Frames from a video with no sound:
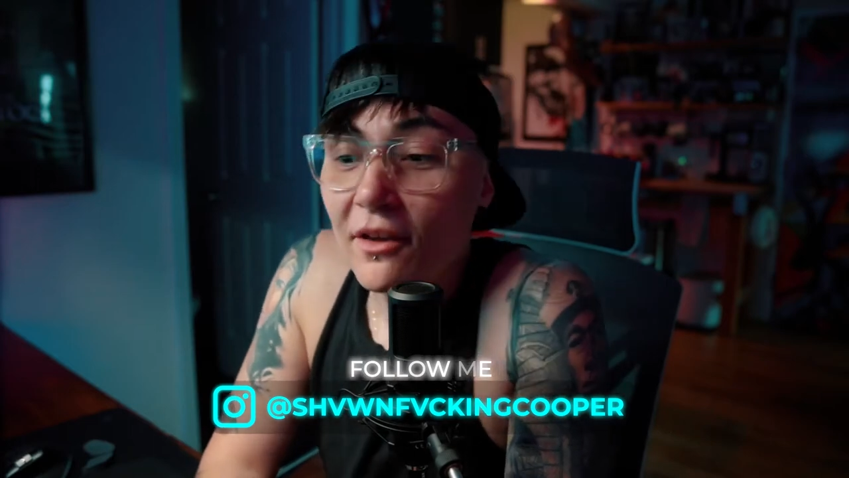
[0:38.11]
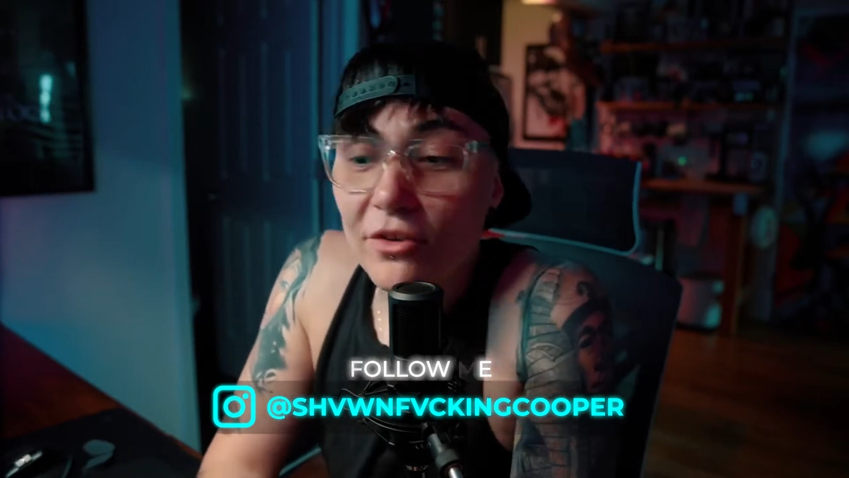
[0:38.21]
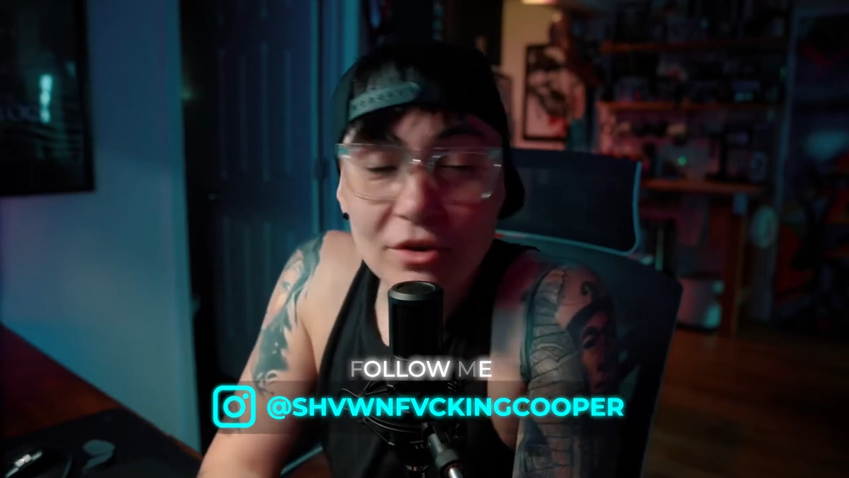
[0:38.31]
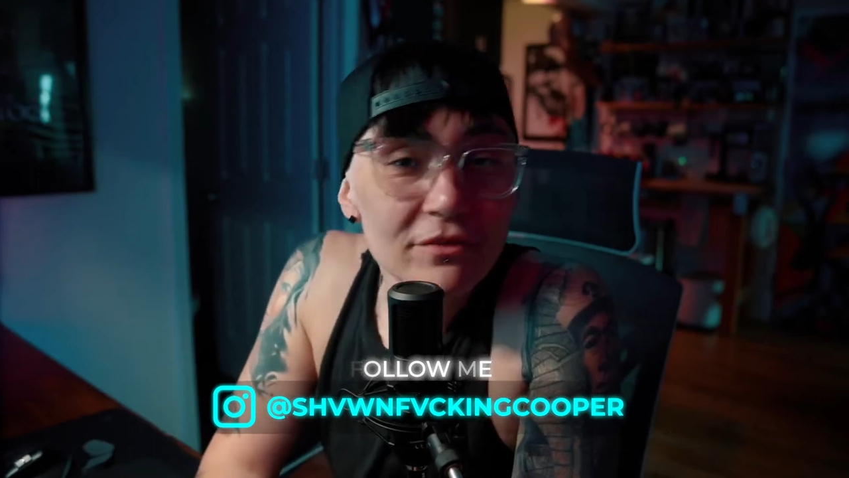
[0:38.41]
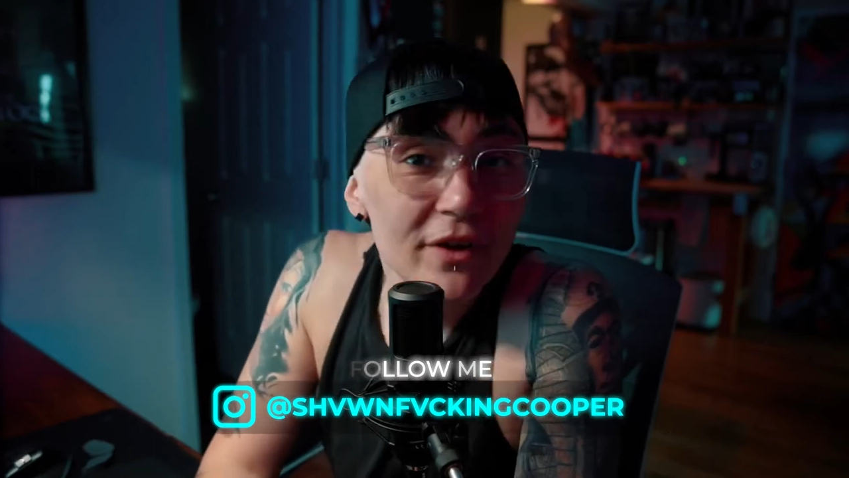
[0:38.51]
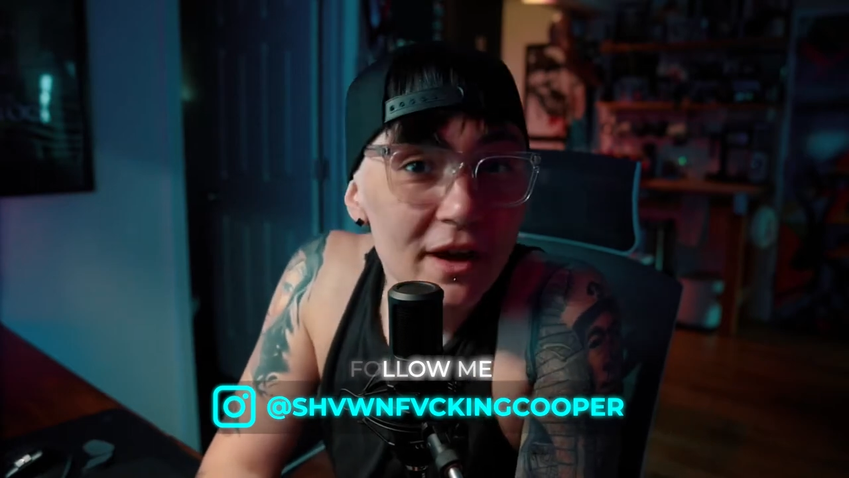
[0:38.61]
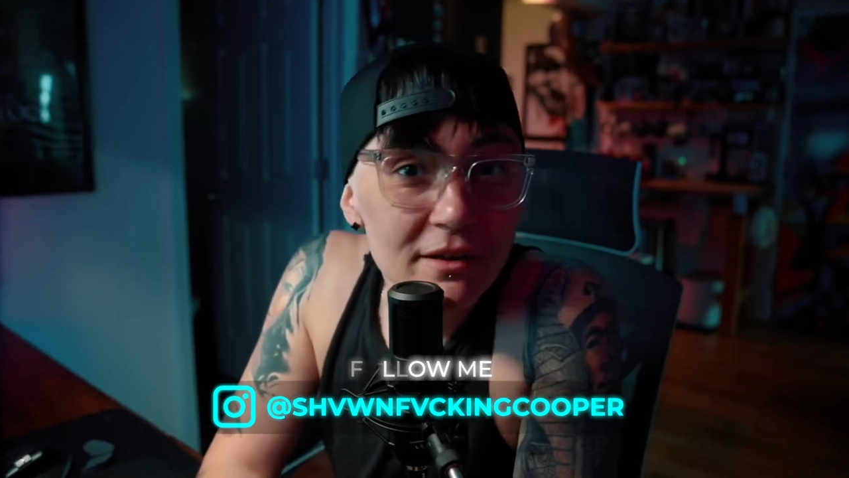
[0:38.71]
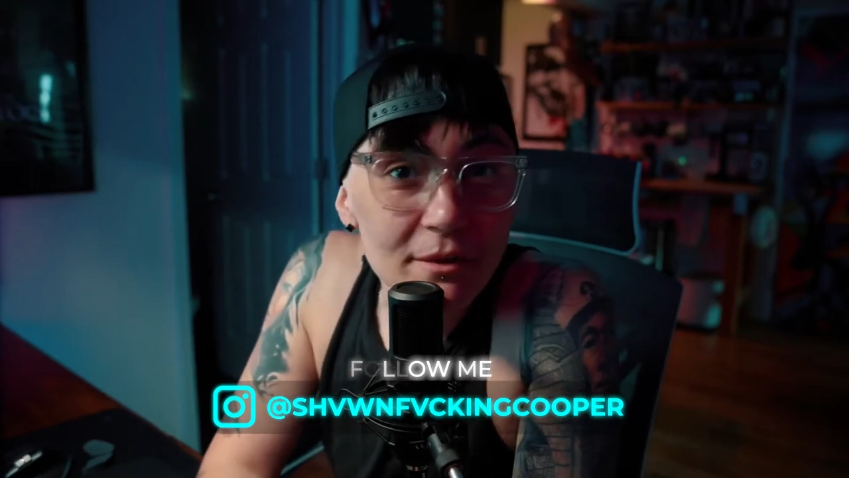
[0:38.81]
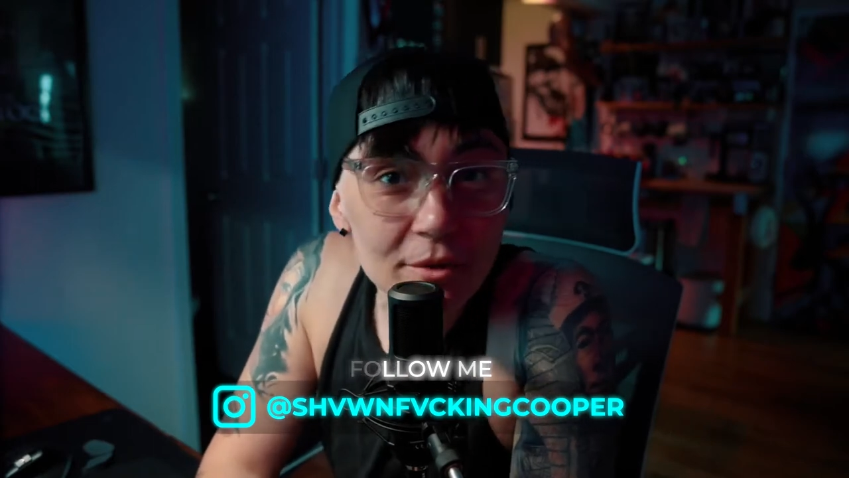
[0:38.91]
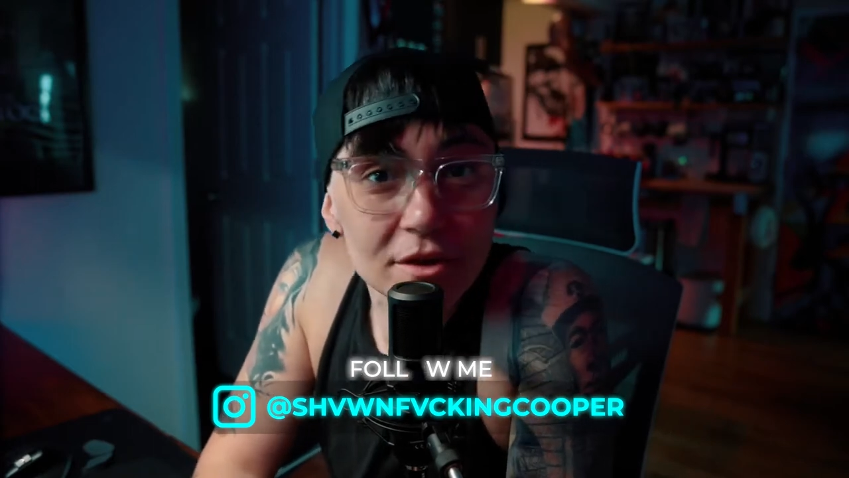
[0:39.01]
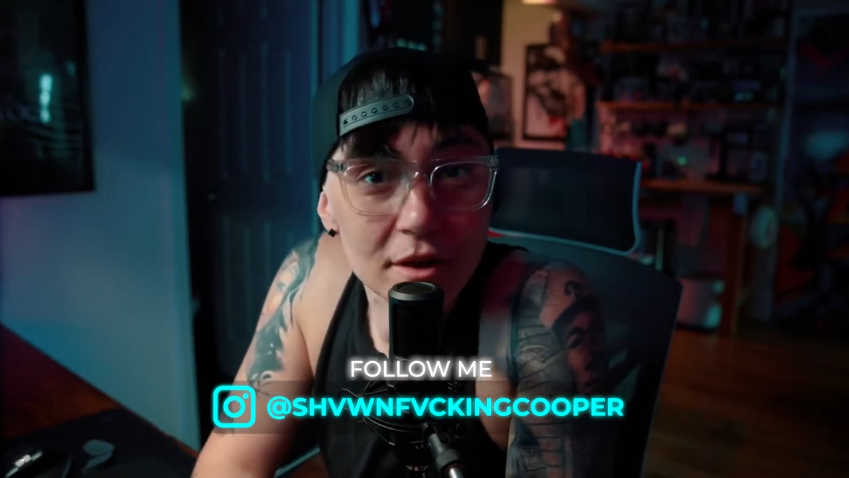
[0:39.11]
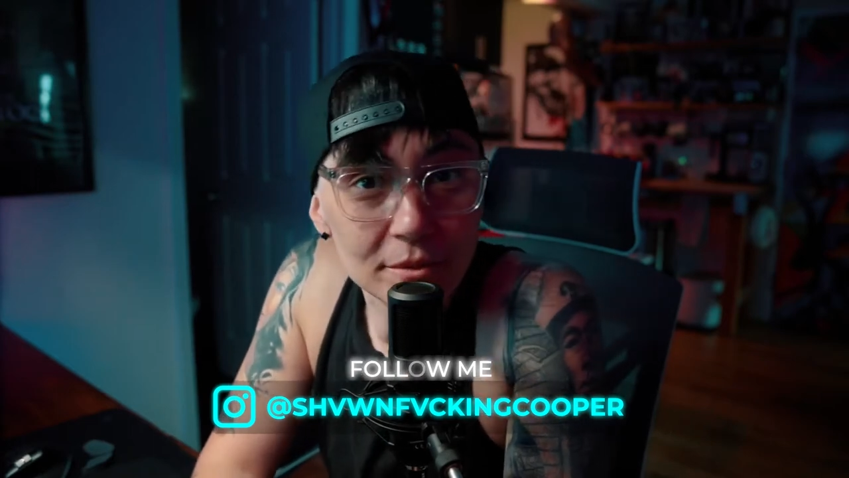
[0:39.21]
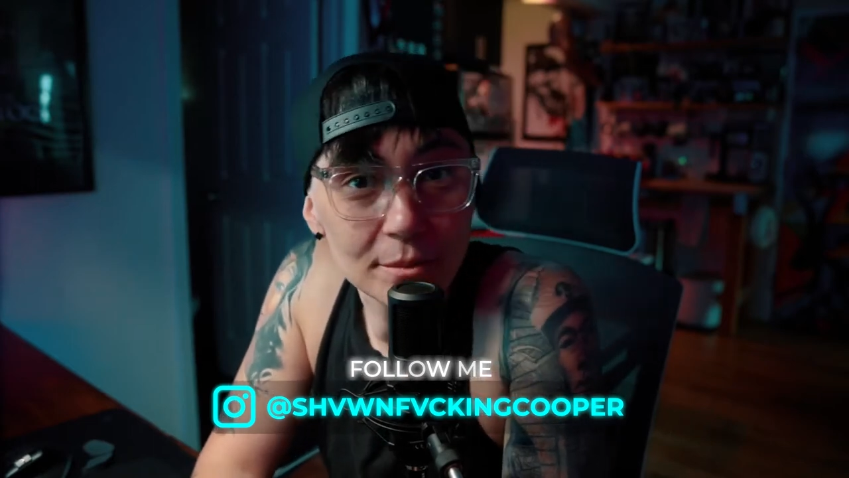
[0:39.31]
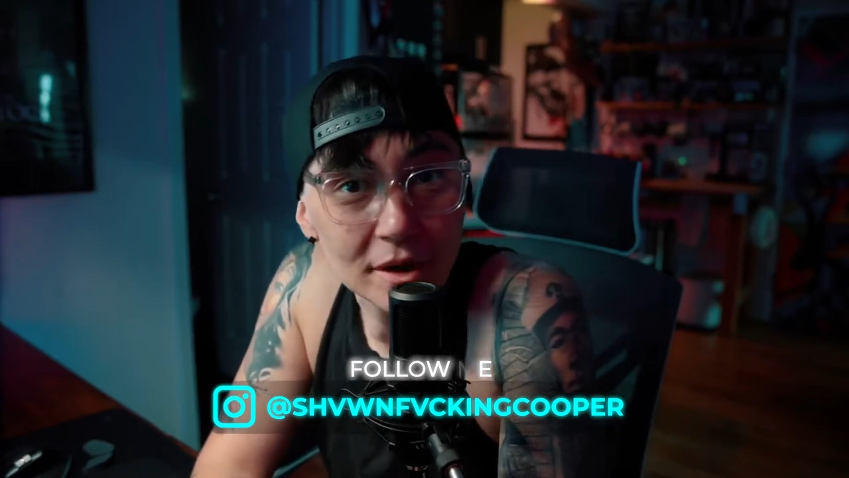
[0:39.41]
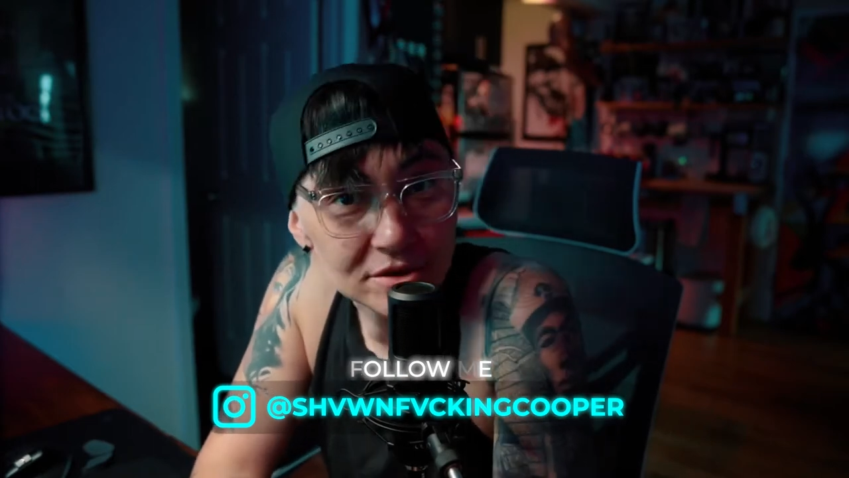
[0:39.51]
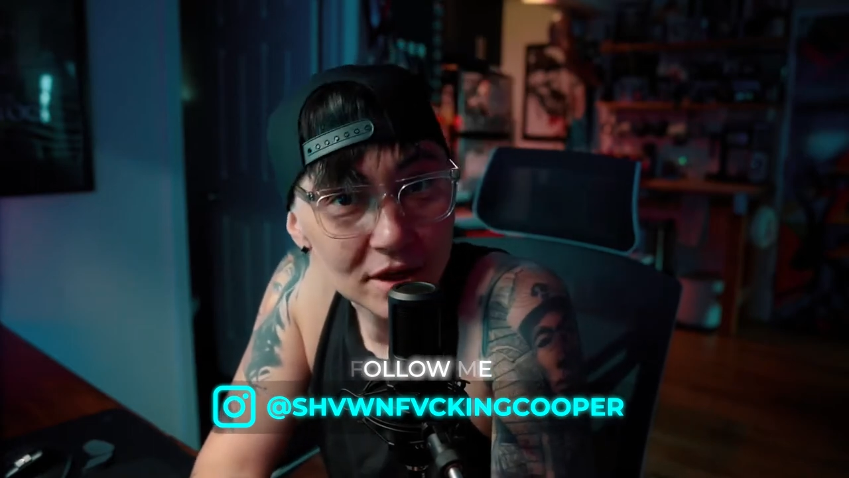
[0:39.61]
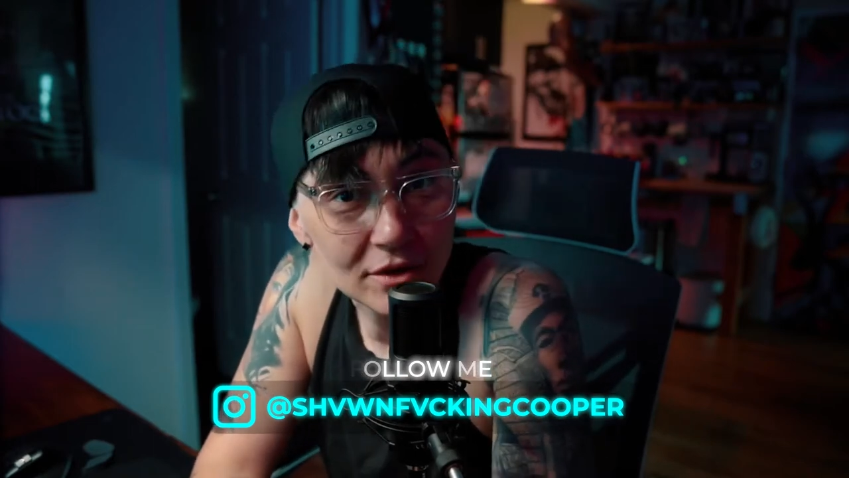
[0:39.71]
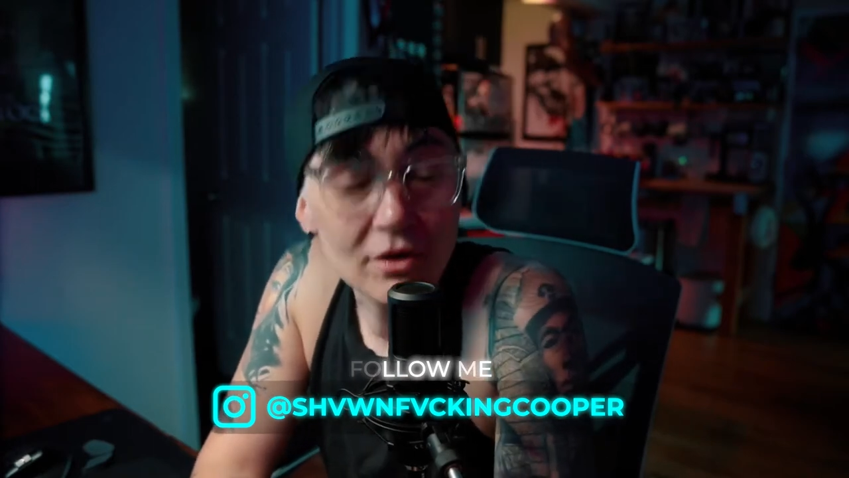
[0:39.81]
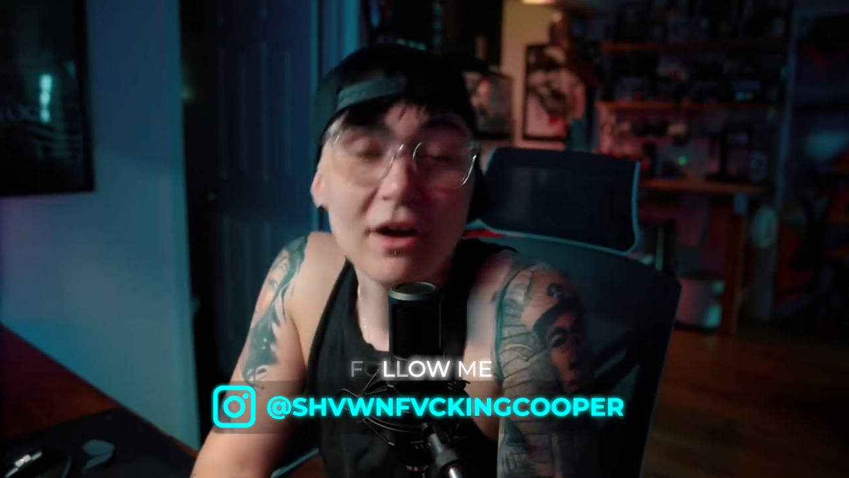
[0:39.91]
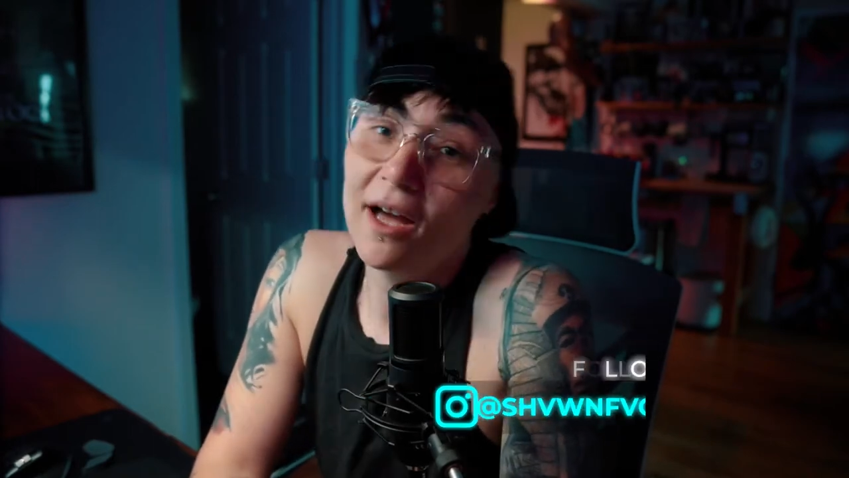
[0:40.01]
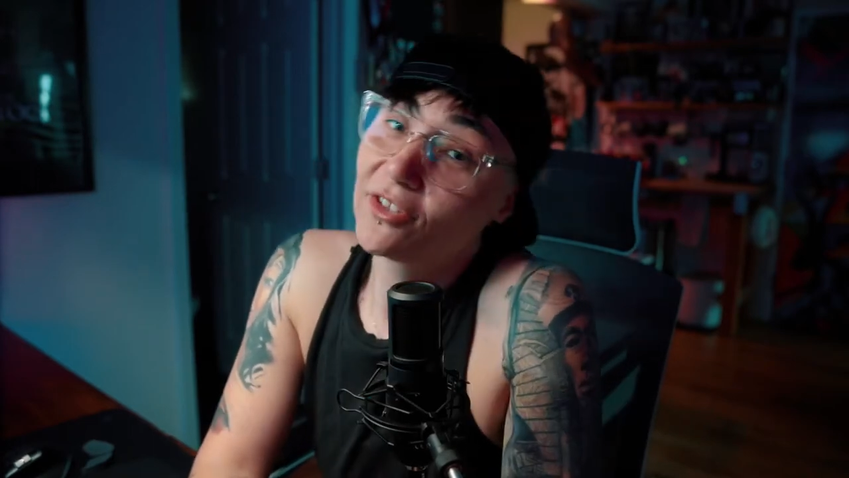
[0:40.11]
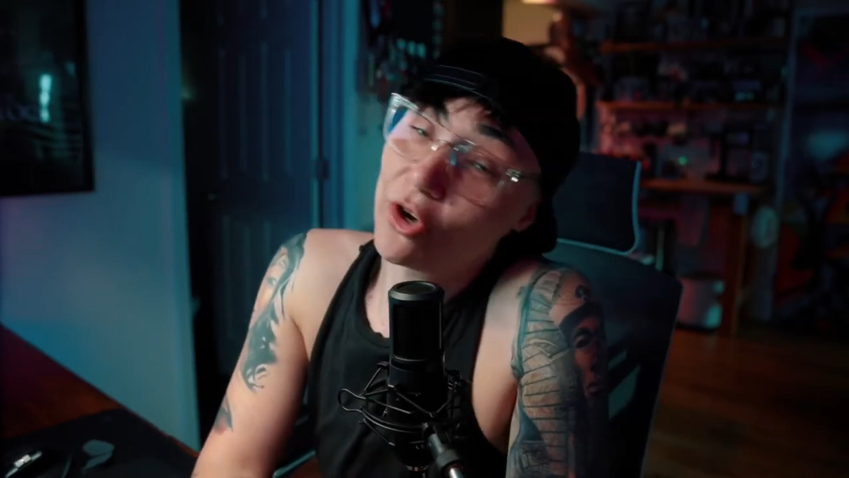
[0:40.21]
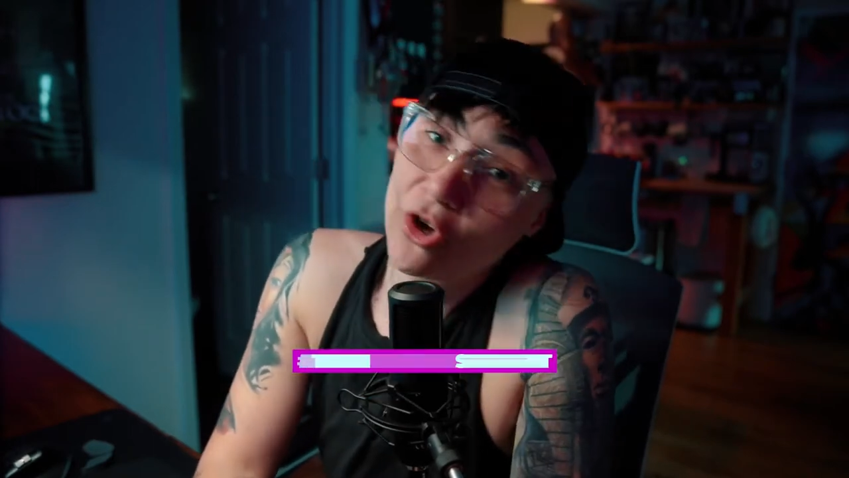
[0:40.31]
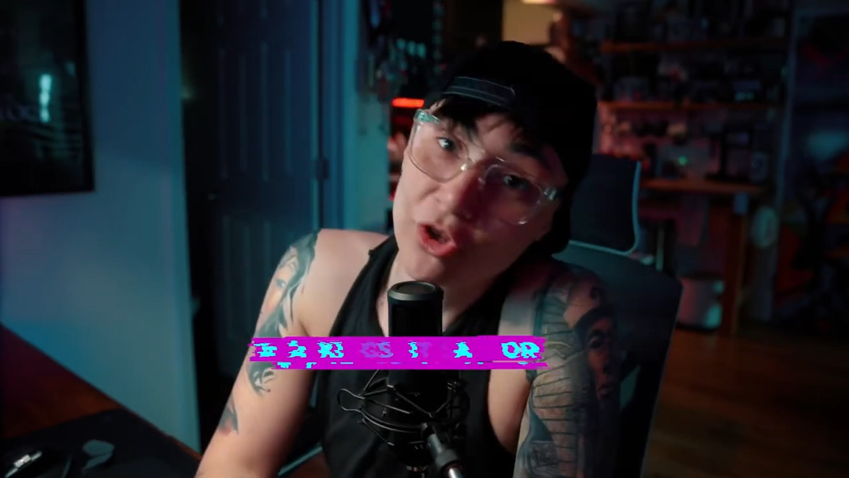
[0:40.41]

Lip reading: you'll find that when you come to my channel, I talk a